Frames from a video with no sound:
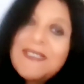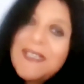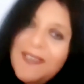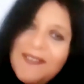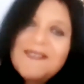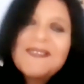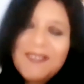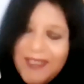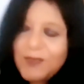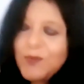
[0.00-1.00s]
See,
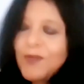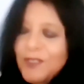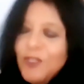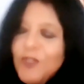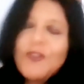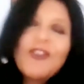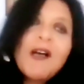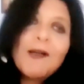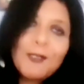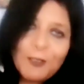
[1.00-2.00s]
that's what, you're the
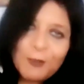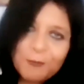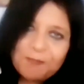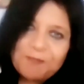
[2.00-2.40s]
guardian.